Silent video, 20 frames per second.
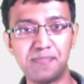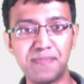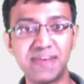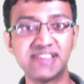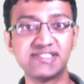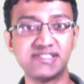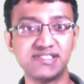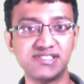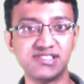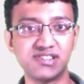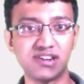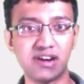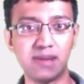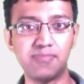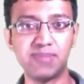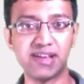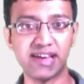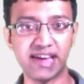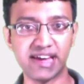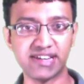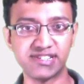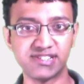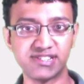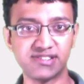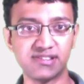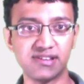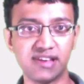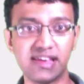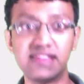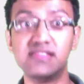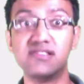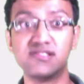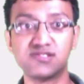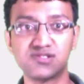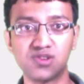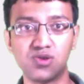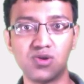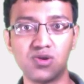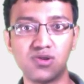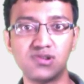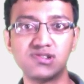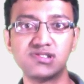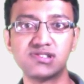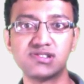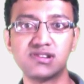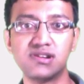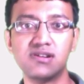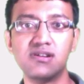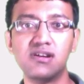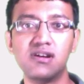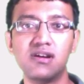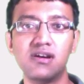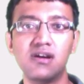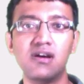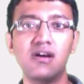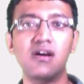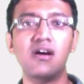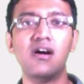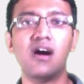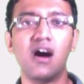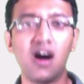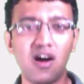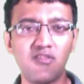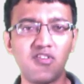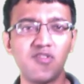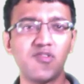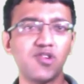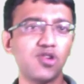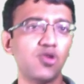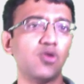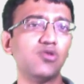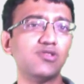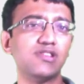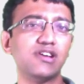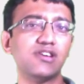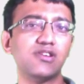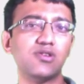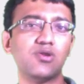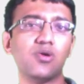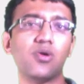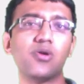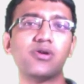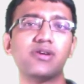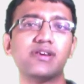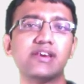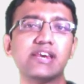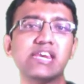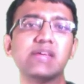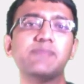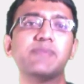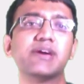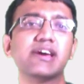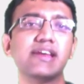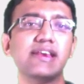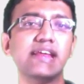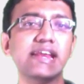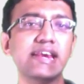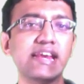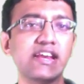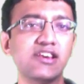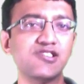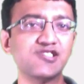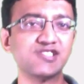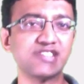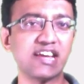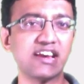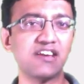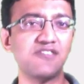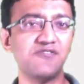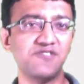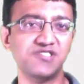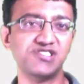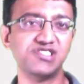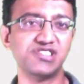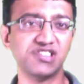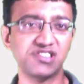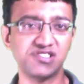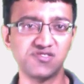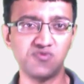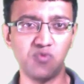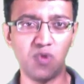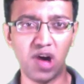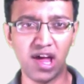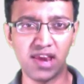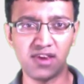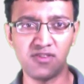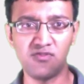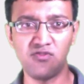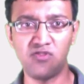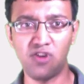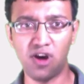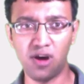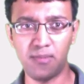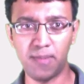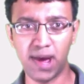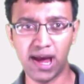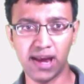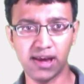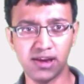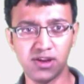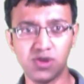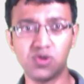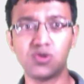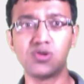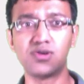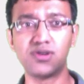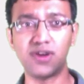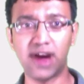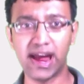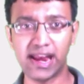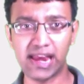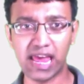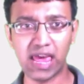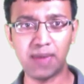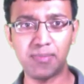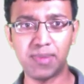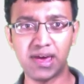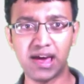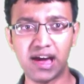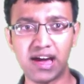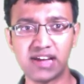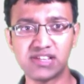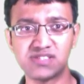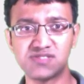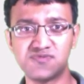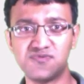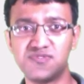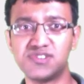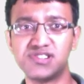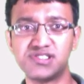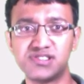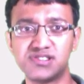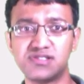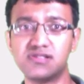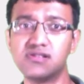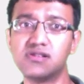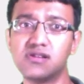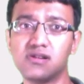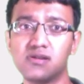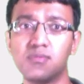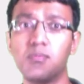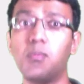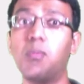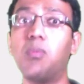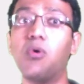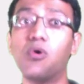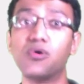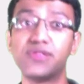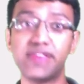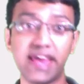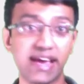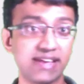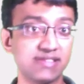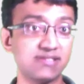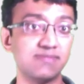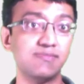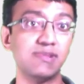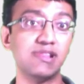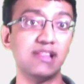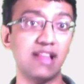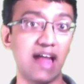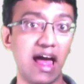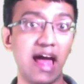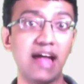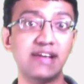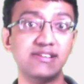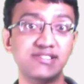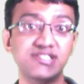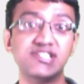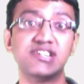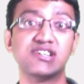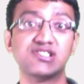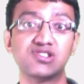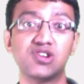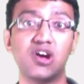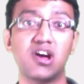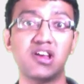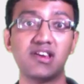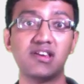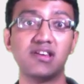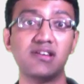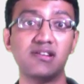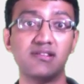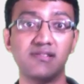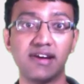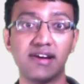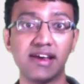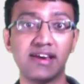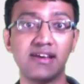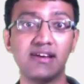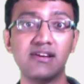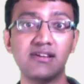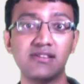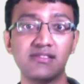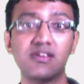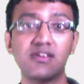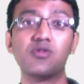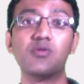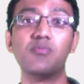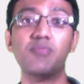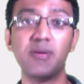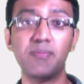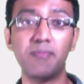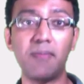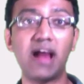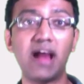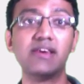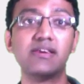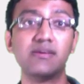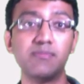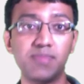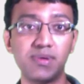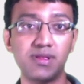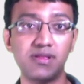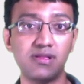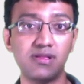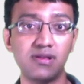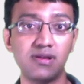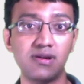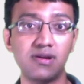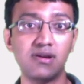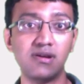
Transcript: messenger application in this course. However, note that you don't typically need to settle for just one format. You could write APIs which return both XML and JSON, right? There could be multiple